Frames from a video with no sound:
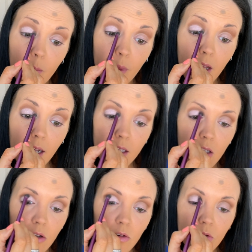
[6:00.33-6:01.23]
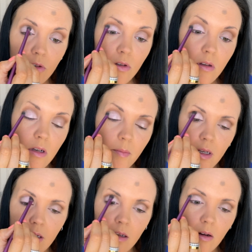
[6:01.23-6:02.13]
that I use
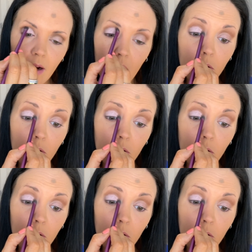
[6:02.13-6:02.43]
depending on how